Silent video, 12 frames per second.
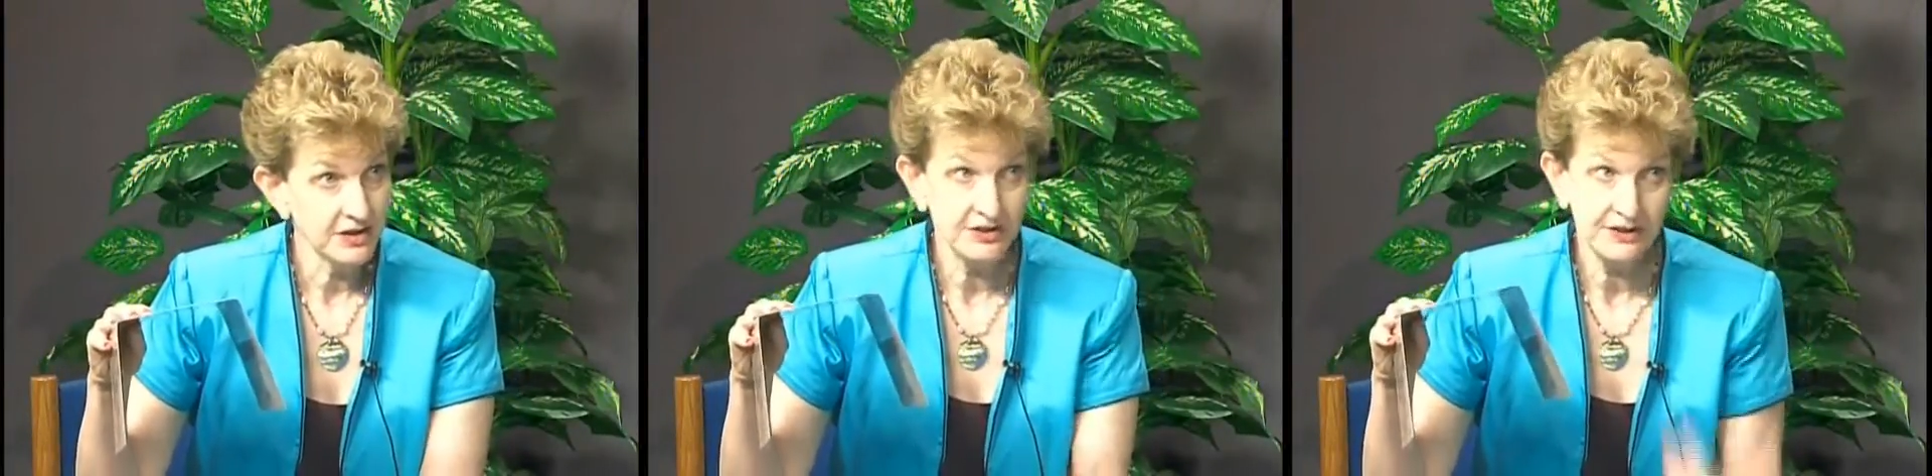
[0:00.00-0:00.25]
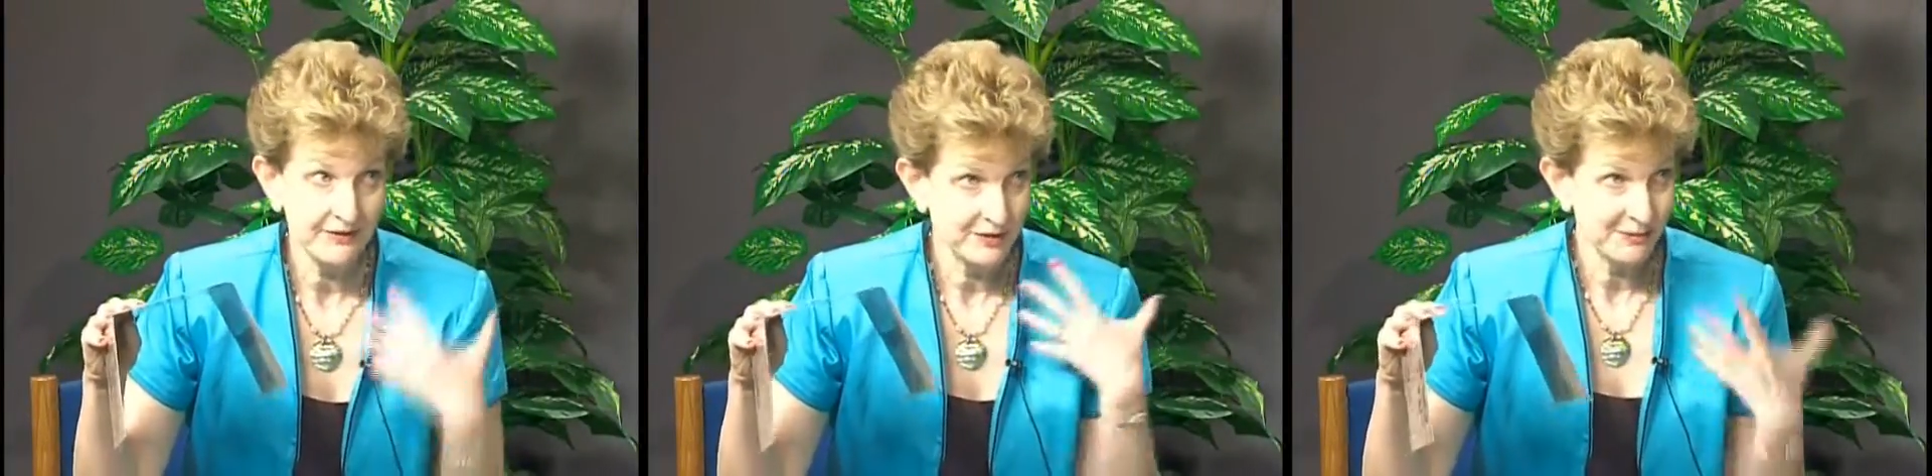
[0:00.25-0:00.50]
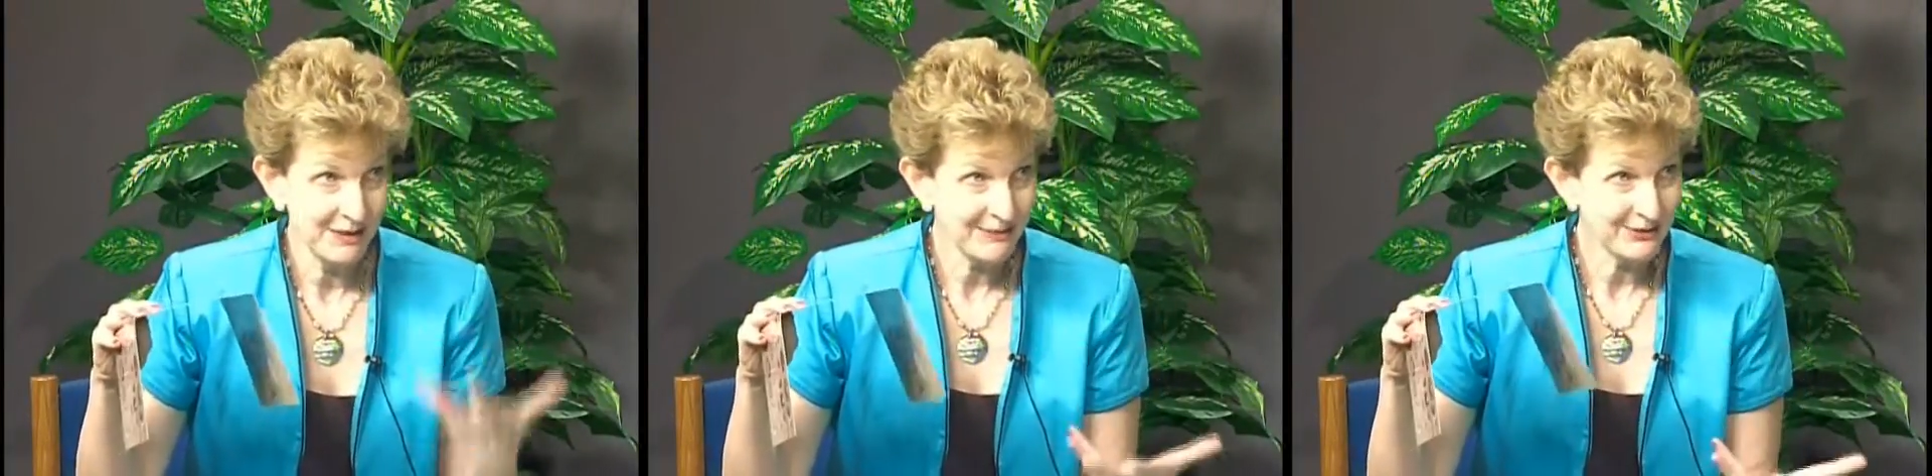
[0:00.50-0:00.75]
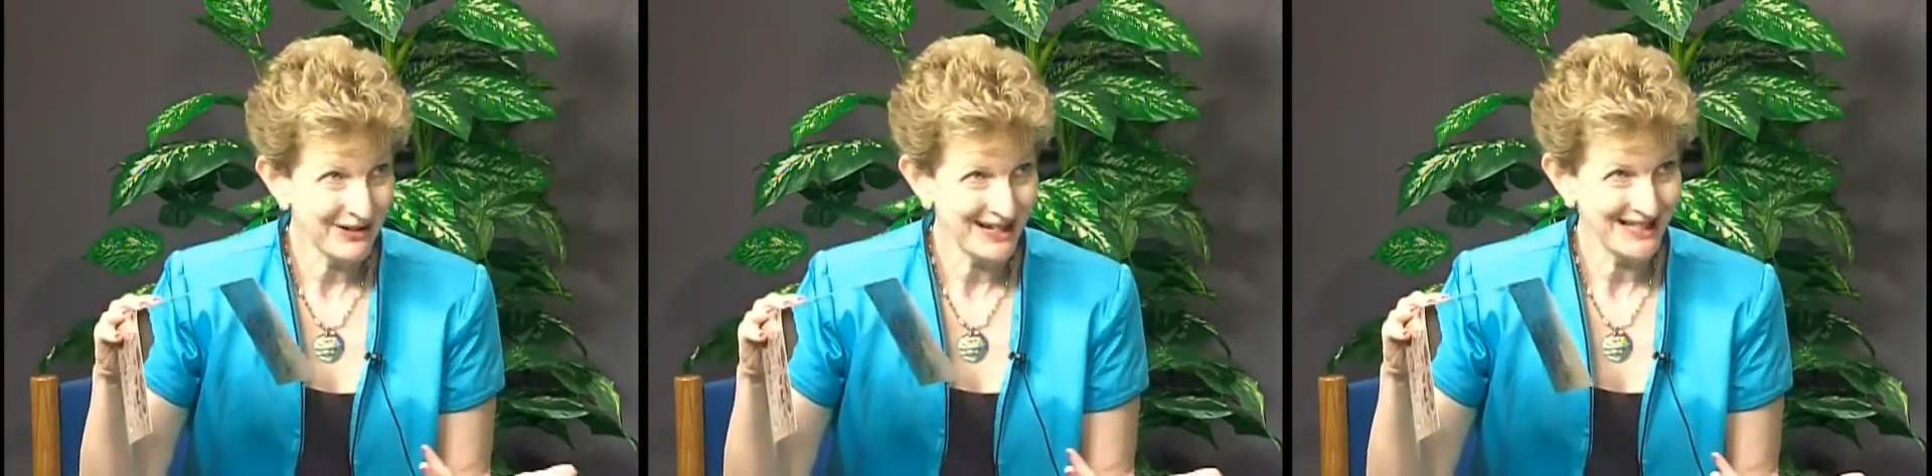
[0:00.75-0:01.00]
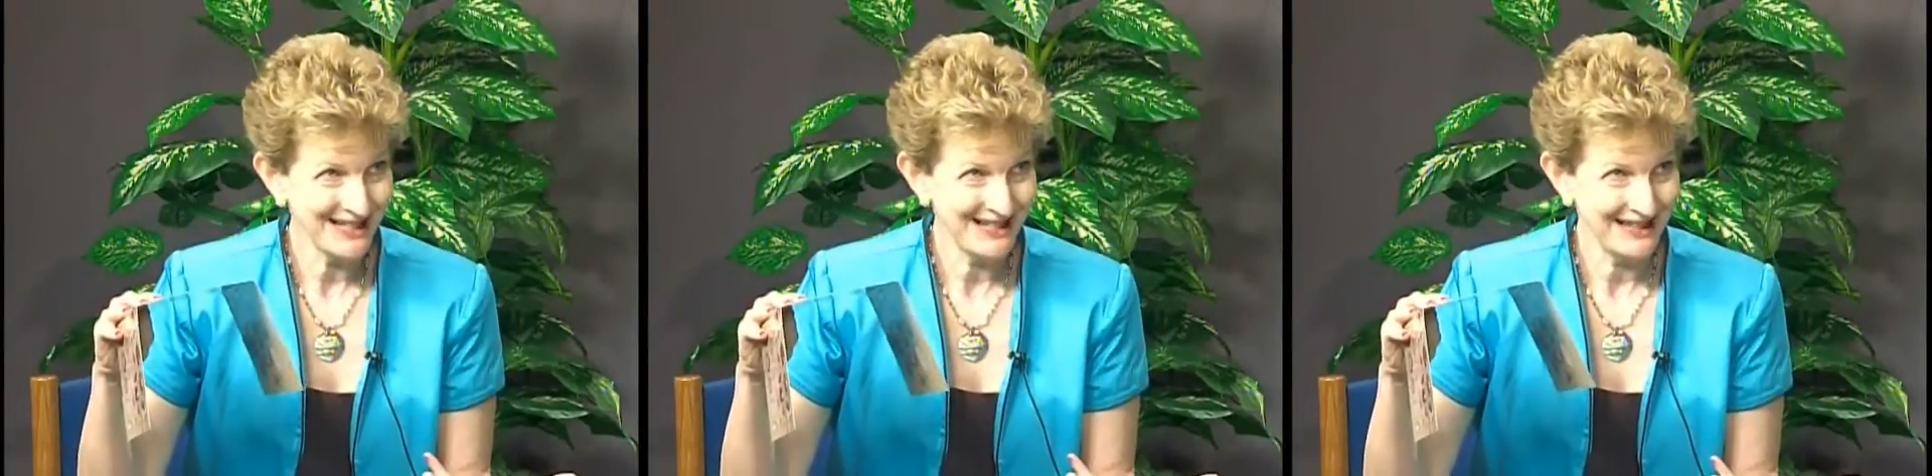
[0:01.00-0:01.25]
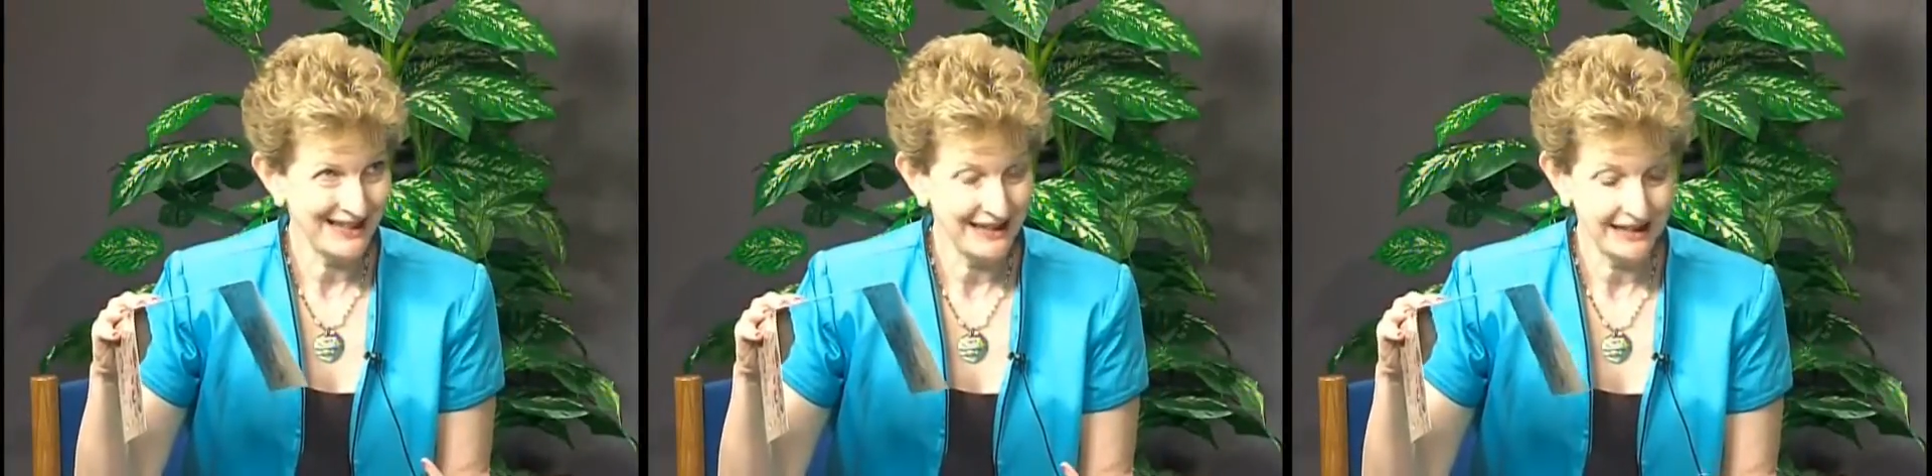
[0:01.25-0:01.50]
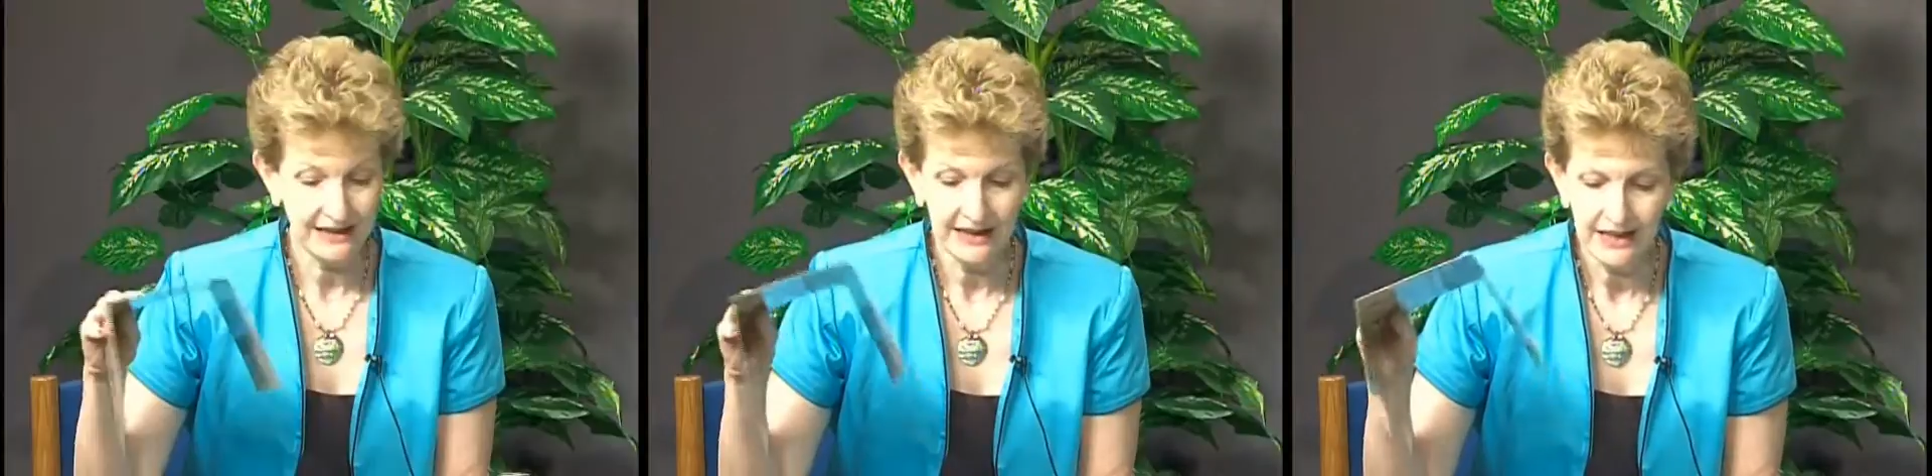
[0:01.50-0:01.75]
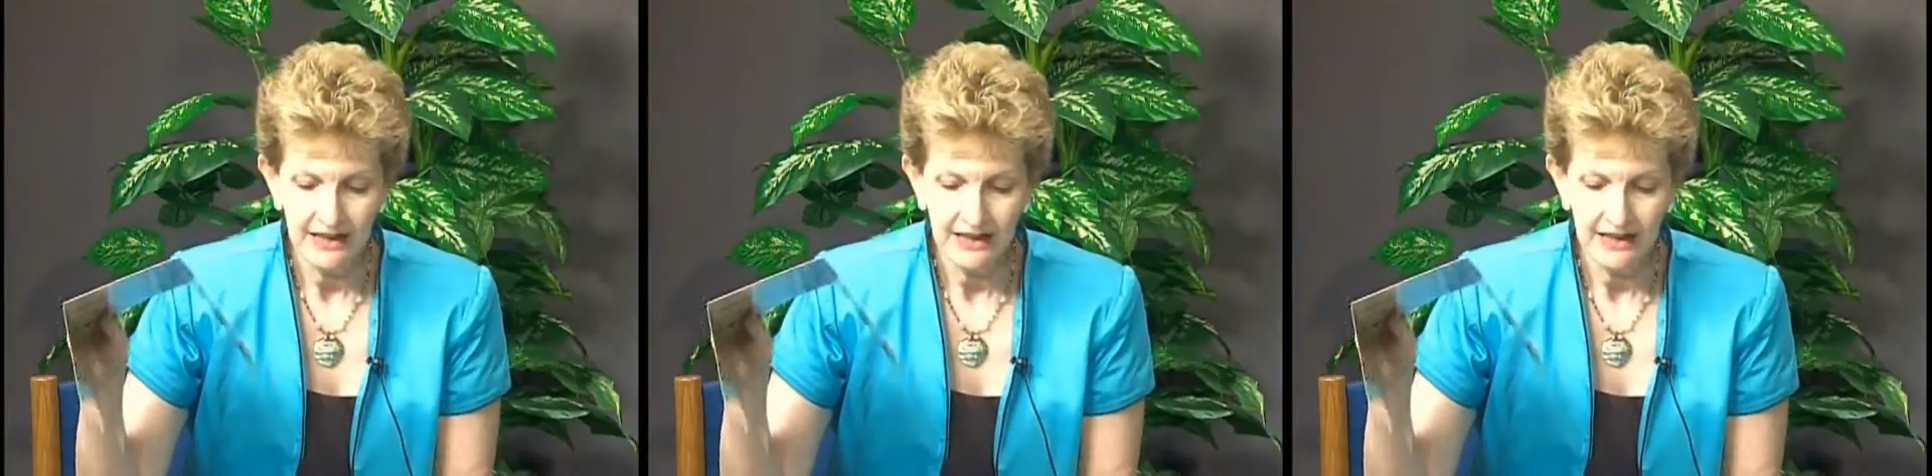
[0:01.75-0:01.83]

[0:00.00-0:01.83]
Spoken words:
so you don't have to memorize anything.